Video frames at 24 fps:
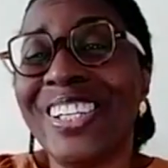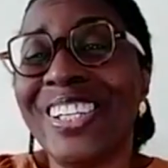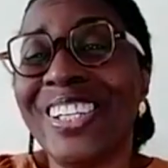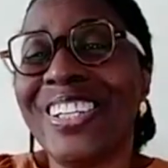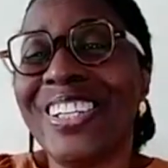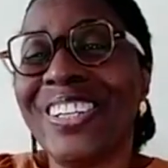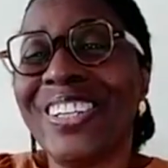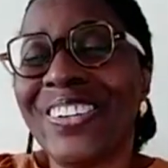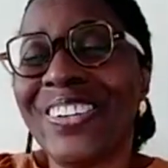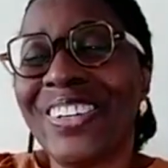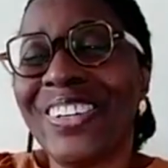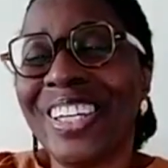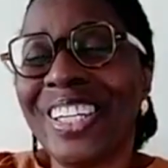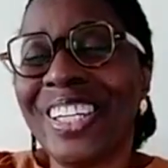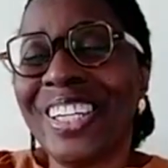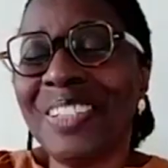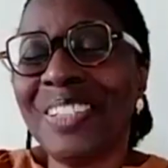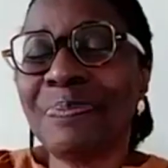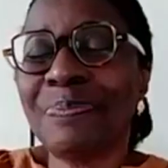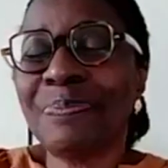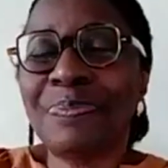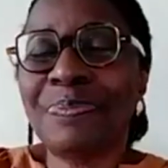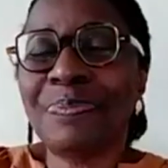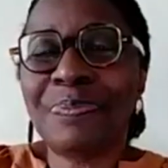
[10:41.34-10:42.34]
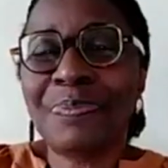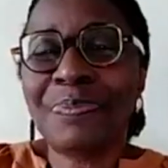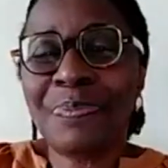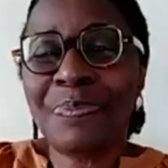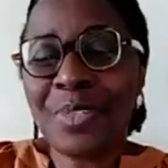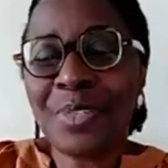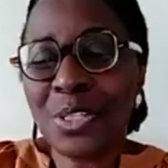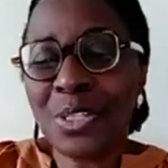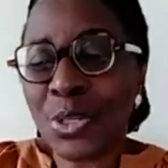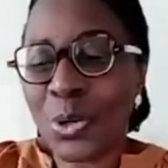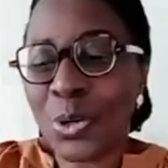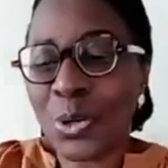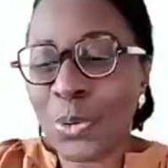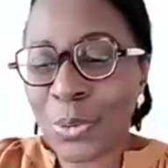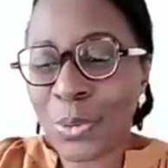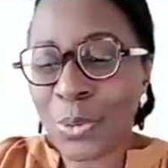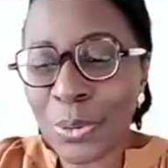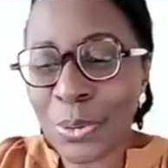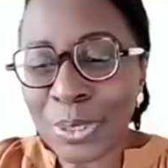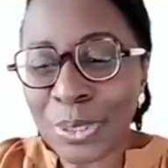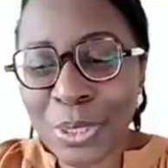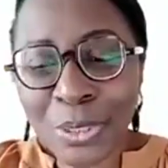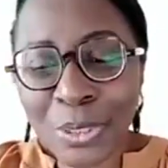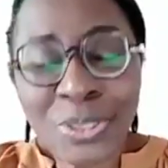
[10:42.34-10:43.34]
Okay, so going
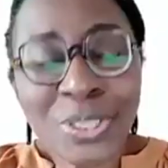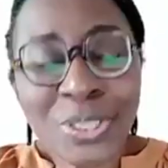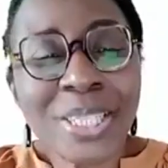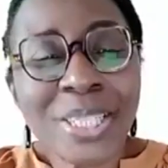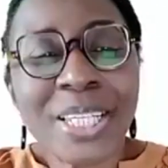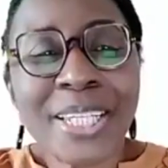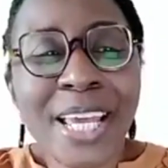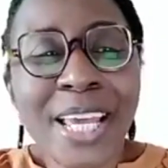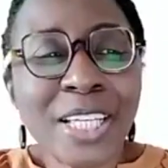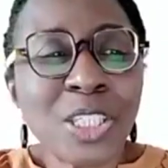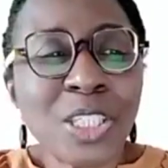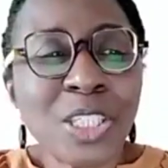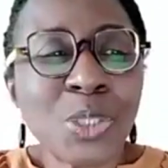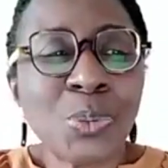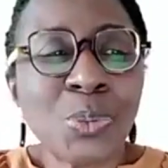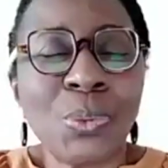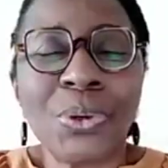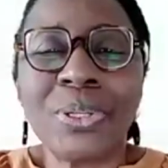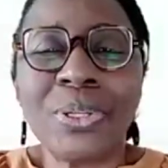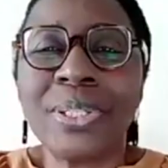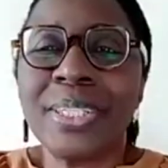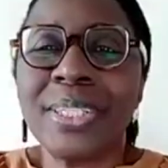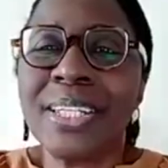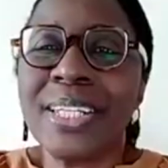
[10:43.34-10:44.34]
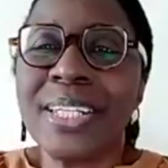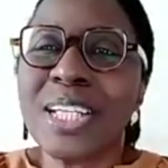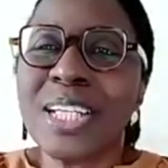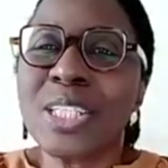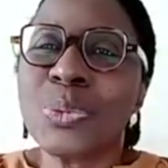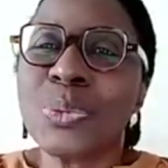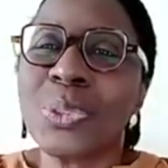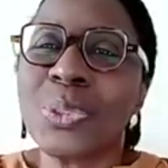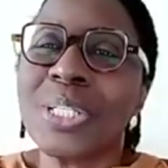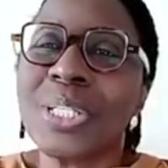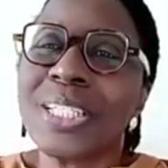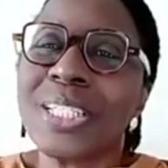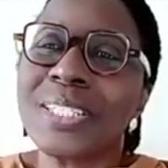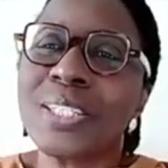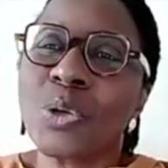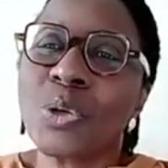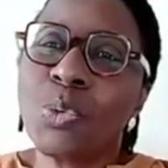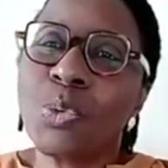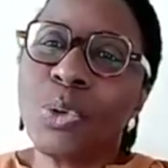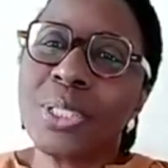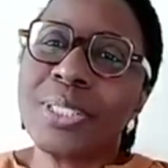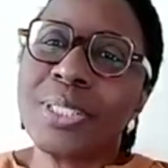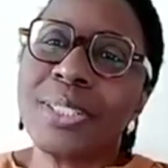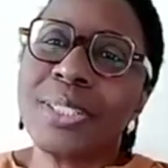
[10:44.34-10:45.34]
on to the next one. Next one is
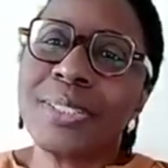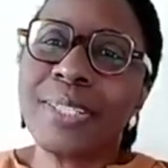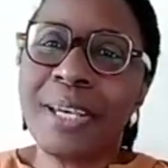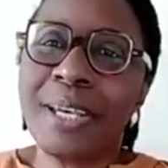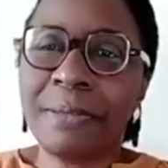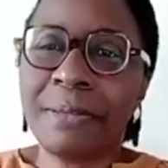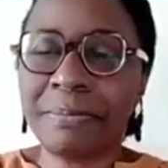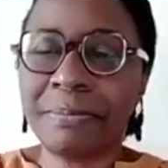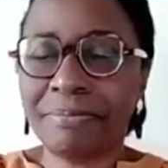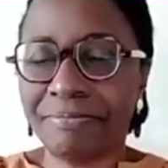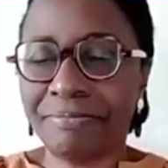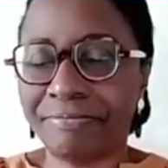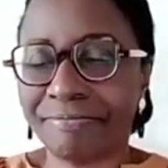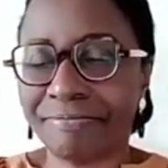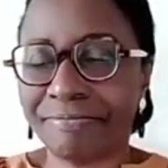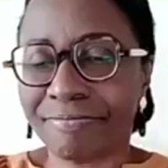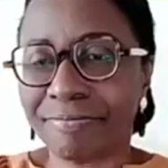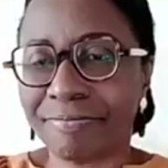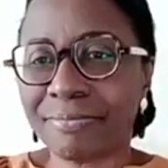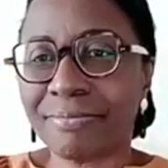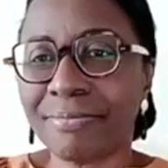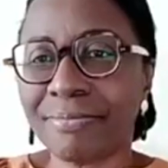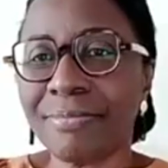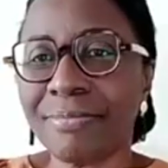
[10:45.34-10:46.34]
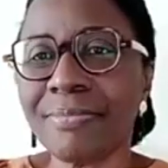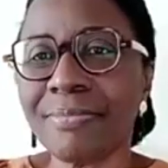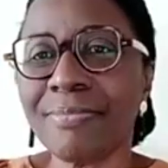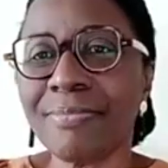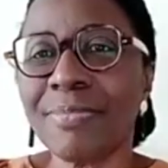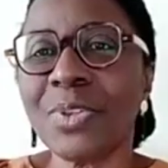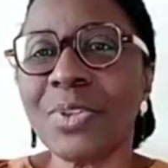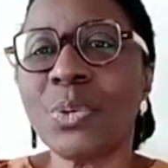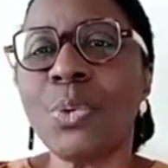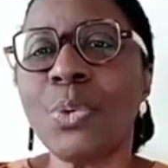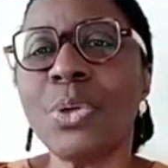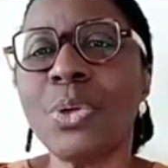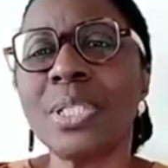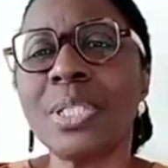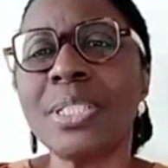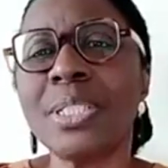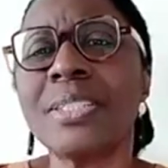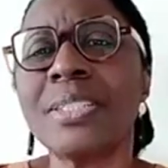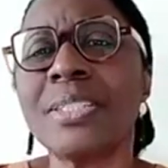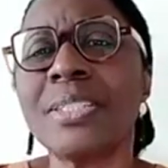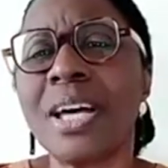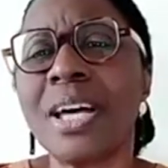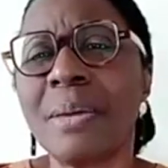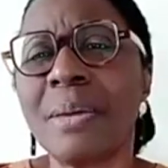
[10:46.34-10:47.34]
quality time. Quality
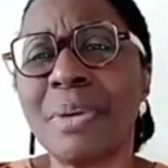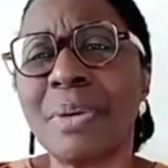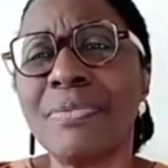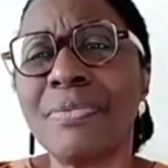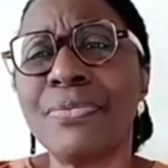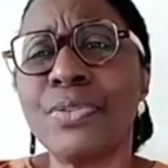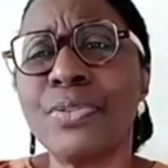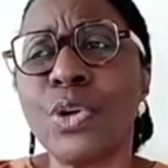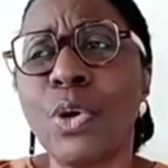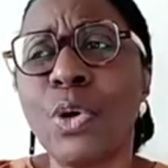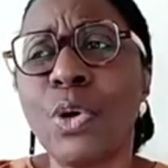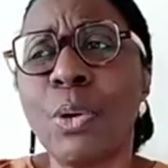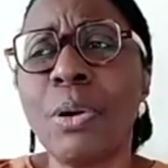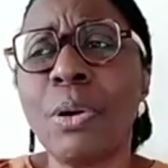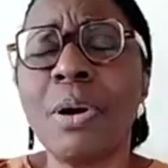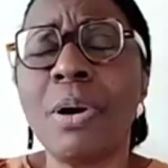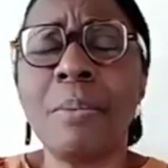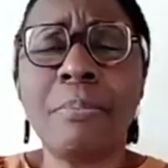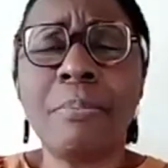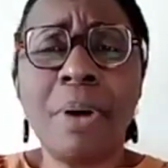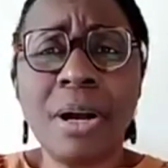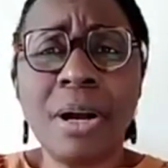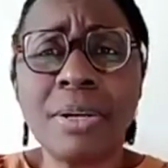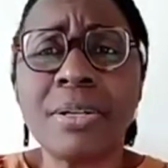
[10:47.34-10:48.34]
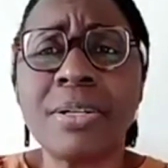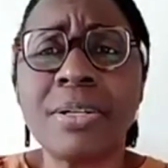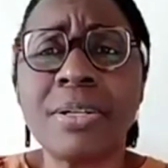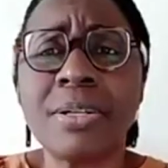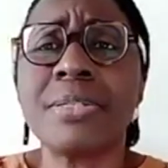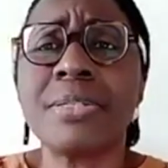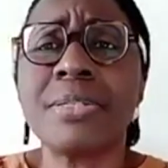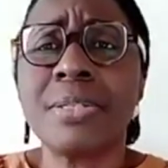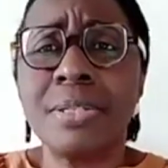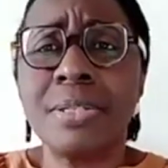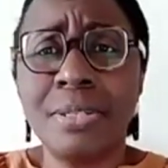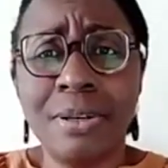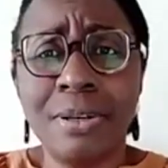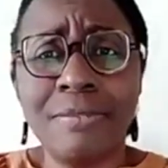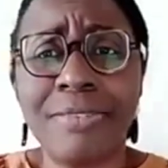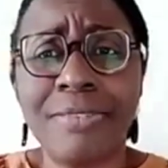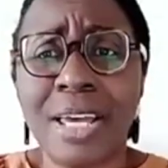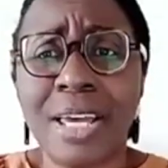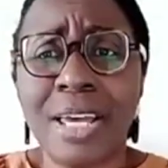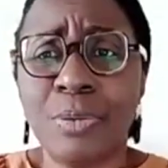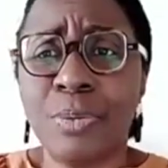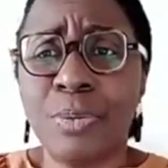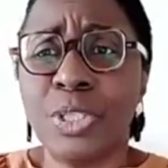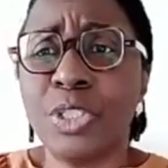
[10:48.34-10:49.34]
time. If your partner's love
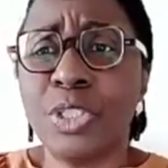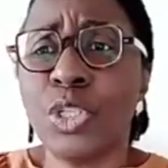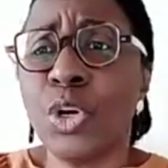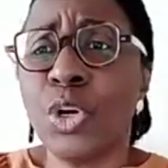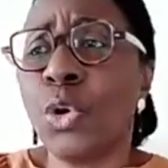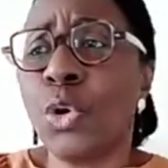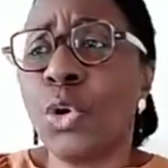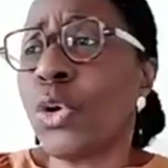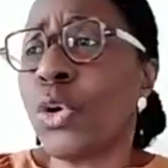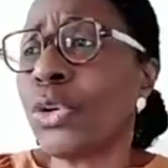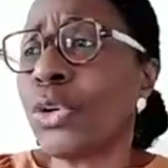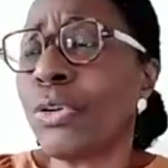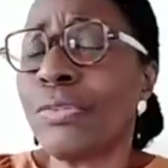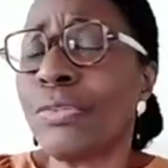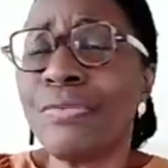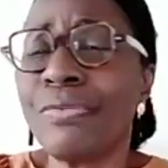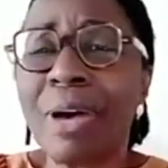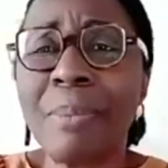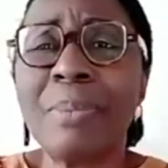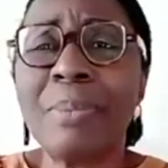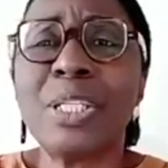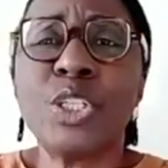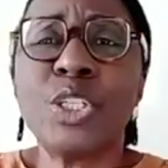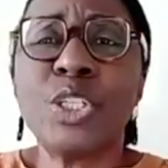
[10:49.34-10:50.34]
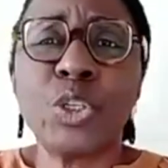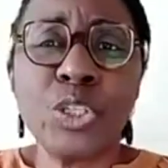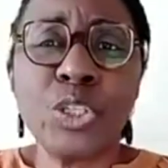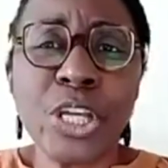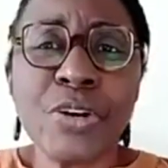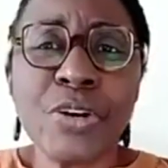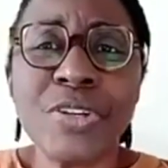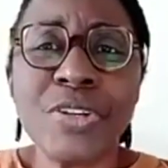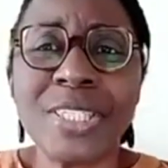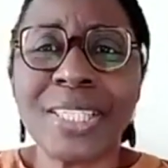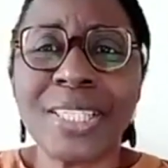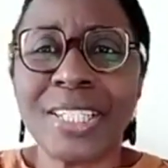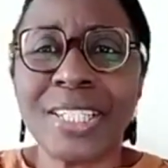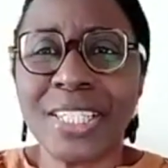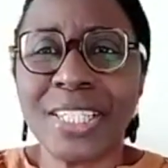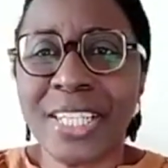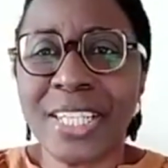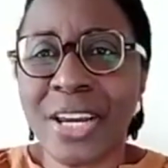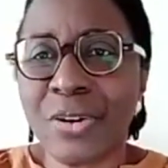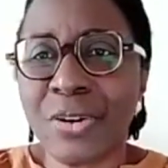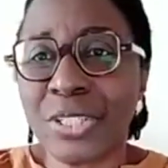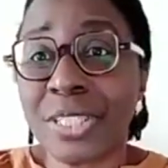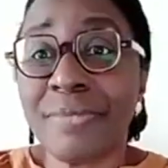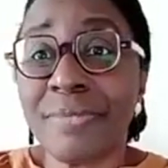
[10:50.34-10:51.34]
language or your family, your nearest and
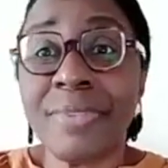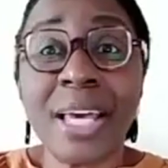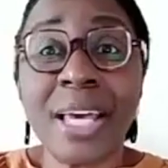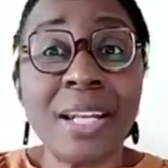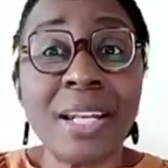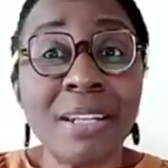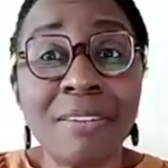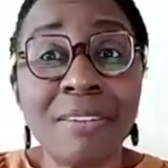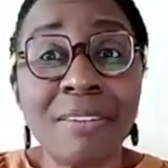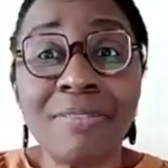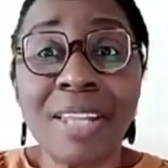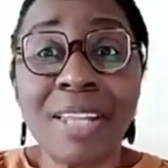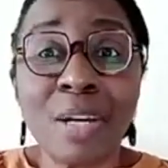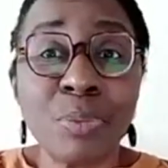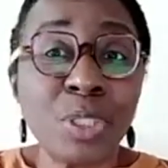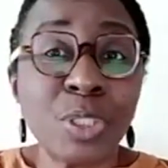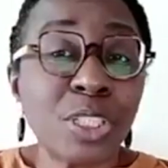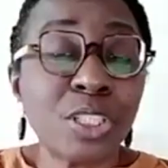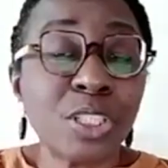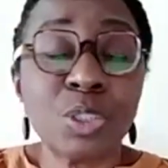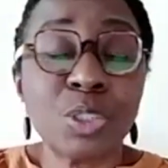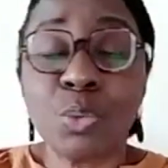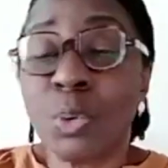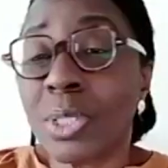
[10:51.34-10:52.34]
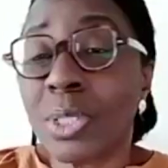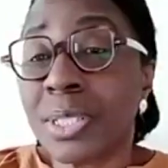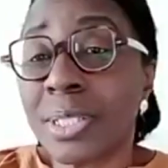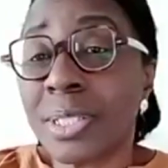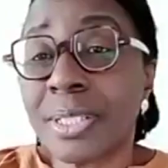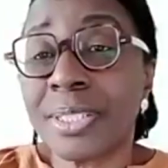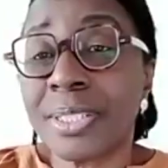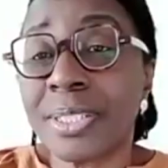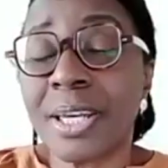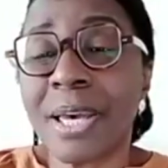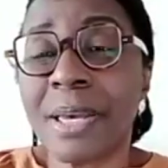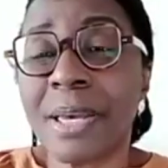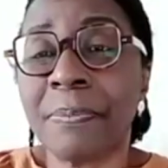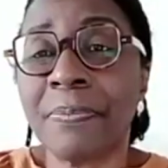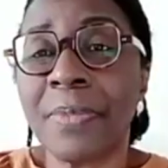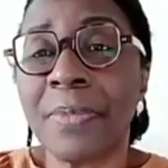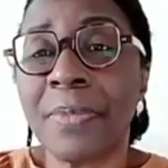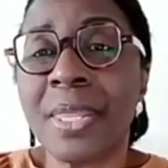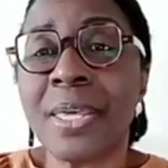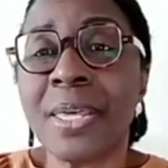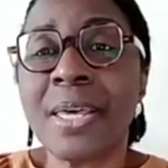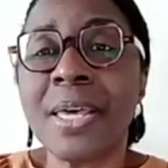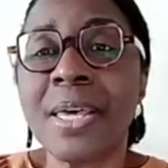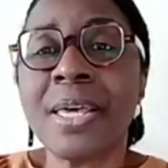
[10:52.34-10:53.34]
dearest, if their love language is quality time,
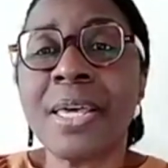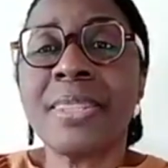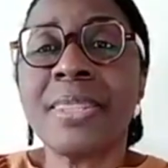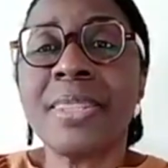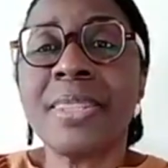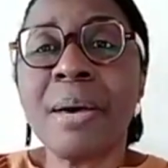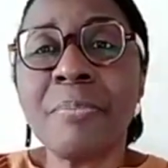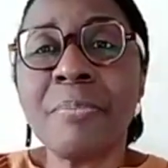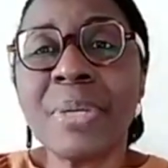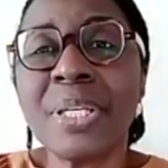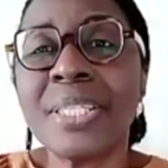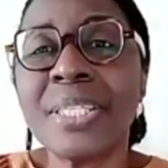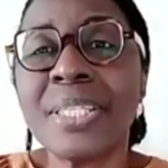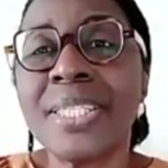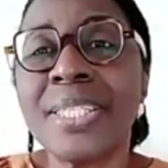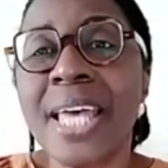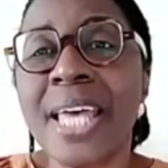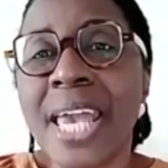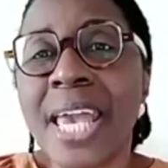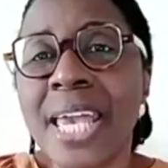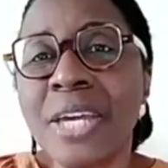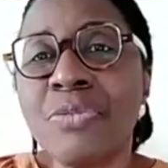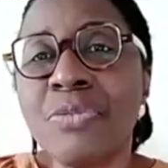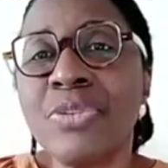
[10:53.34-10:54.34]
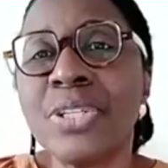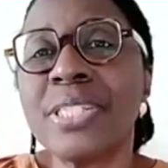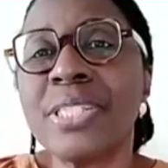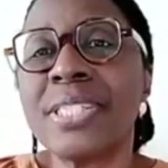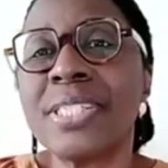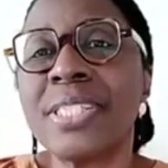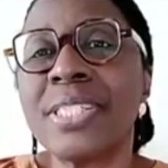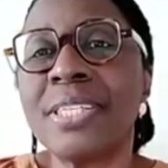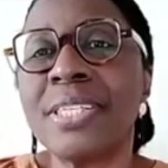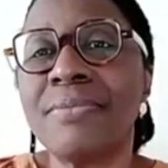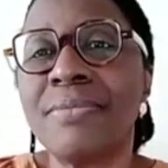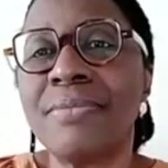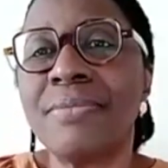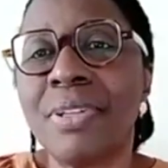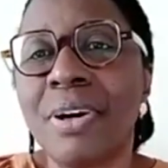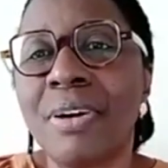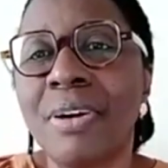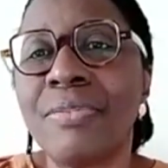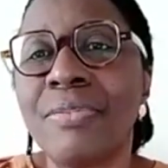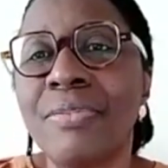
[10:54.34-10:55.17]
that means they receive love.